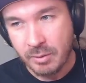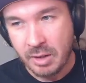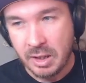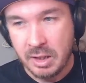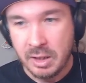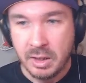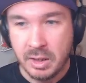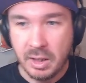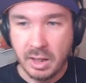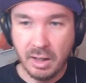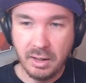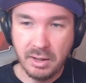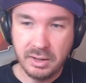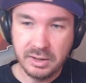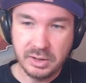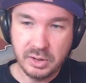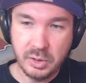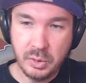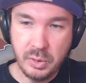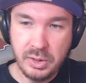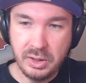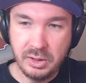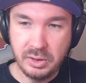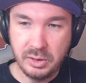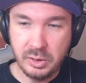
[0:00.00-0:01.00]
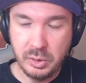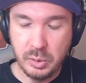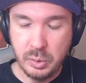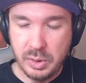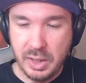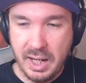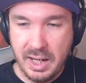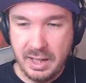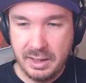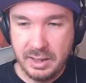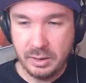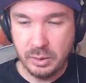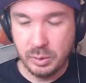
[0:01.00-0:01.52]
So you can do
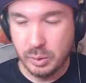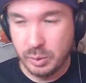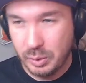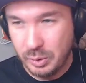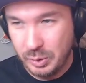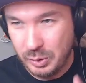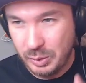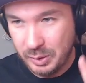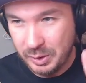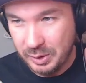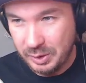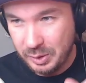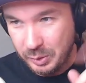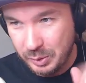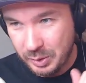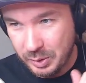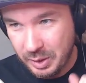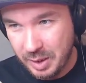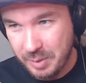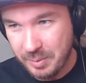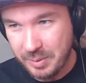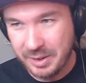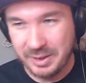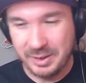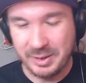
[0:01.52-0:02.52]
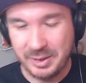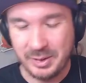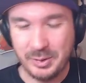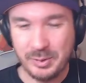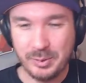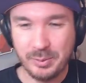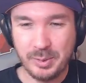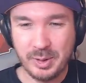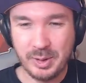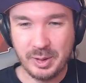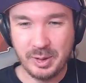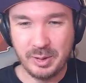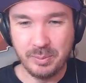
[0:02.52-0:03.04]
that, or you can do what I might do and
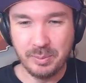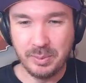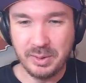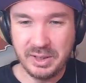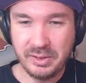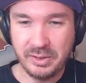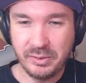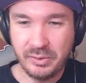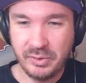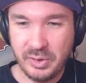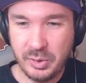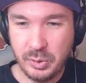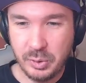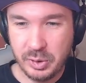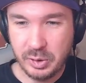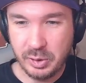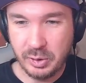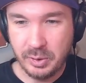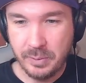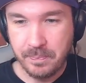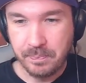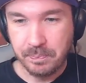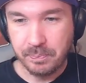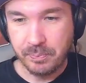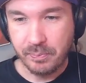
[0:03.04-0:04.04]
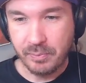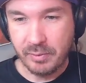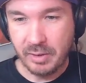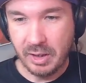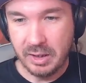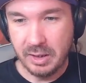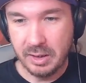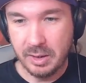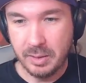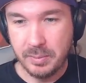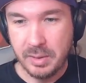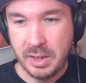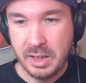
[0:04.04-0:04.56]
put in Bleak Future.
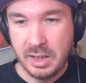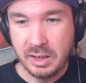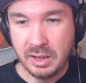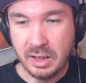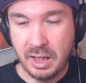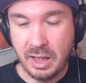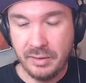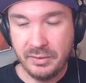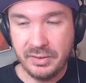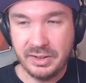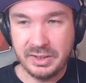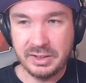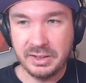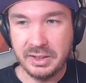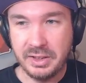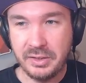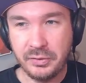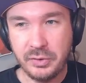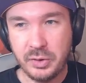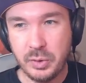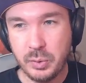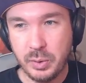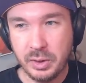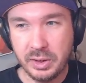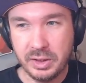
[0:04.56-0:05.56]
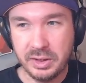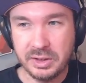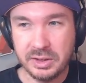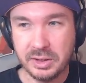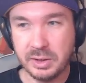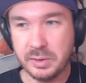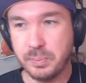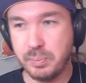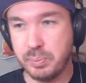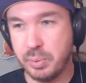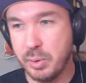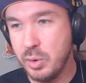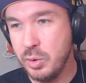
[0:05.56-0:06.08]
Obviously, if you want to
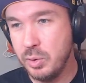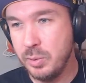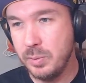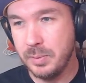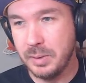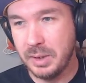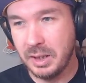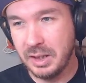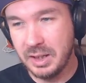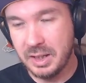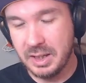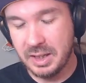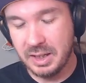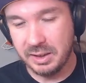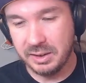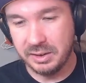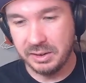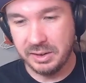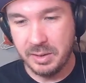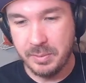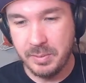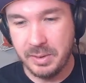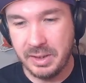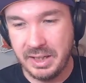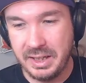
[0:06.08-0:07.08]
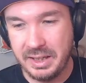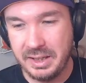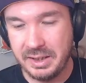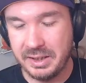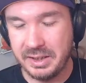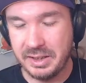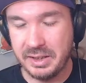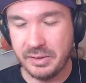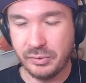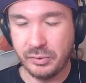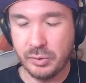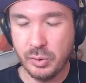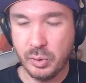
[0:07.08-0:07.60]
just boom eliminate
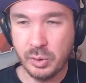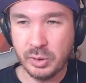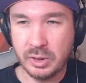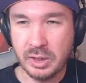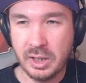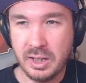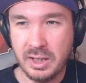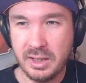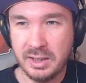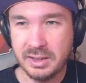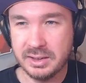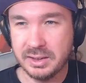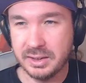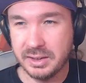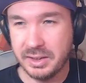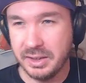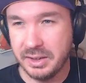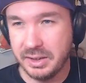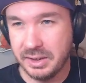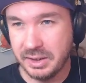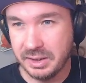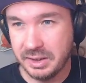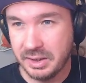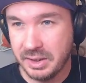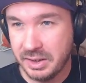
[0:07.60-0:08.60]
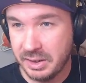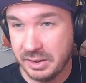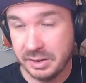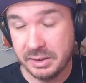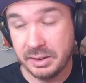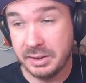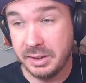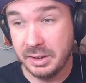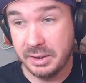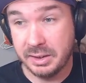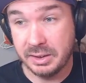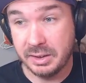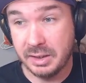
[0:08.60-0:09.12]
the 4 cost, then this
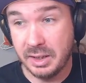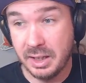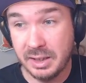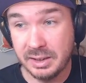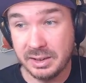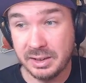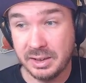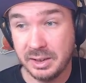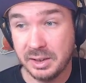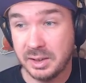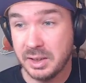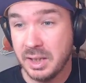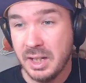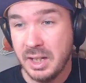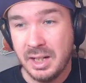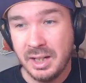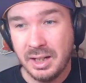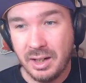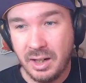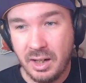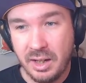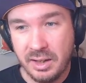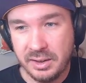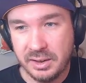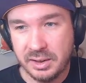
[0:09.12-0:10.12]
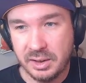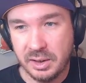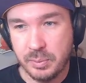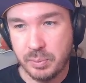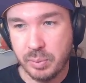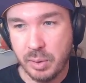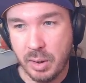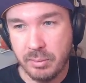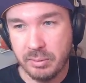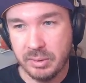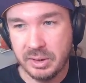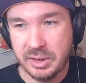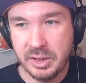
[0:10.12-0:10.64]
6 cost is honestly
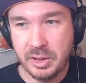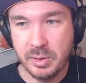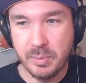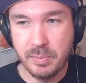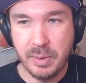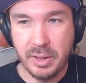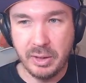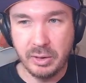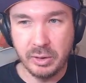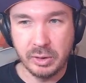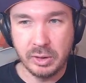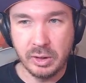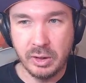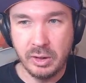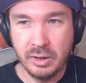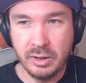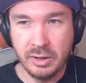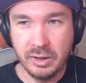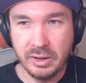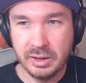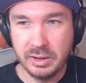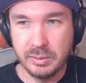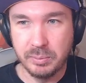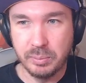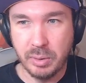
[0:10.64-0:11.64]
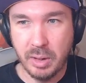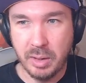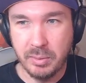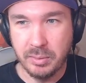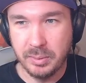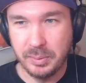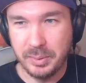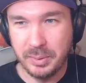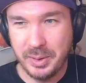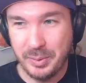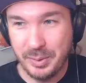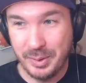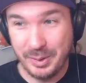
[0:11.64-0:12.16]
probably the better card and
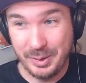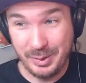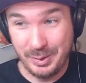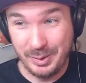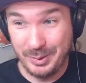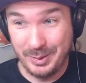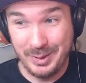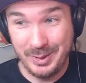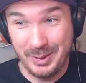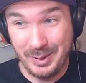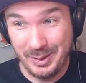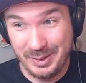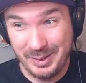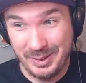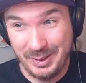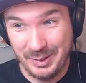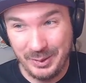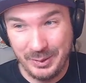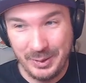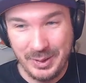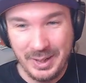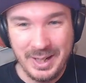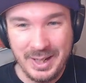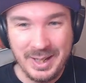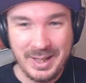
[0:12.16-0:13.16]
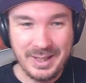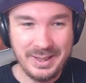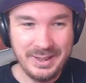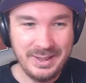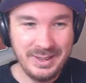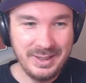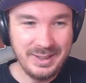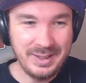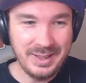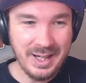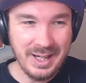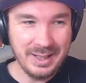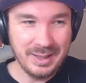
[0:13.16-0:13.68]
probably what you should do in the
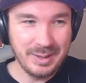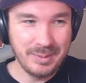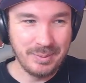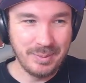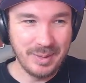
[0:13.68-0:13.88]
deck.